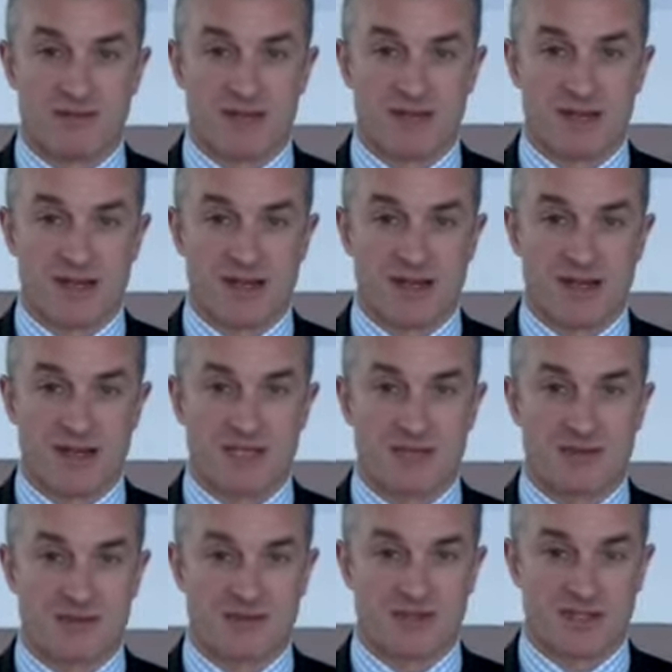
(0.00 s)
but in any case,
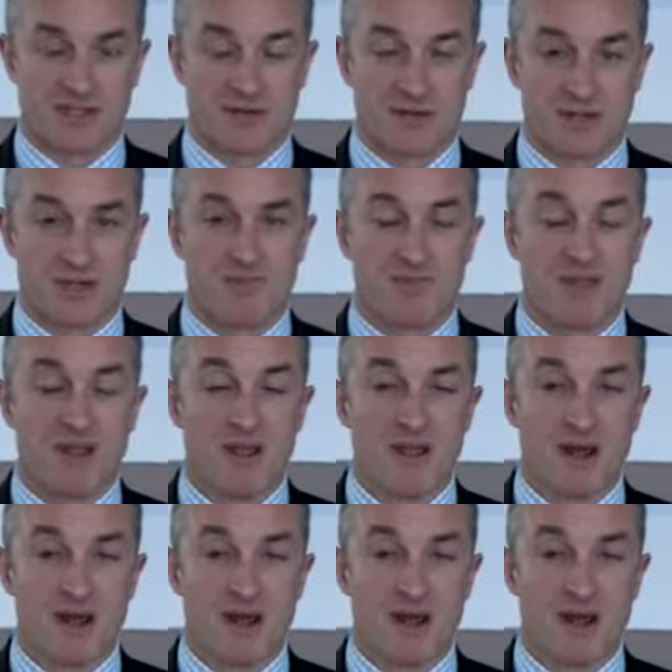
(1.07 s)
we have to deal with it.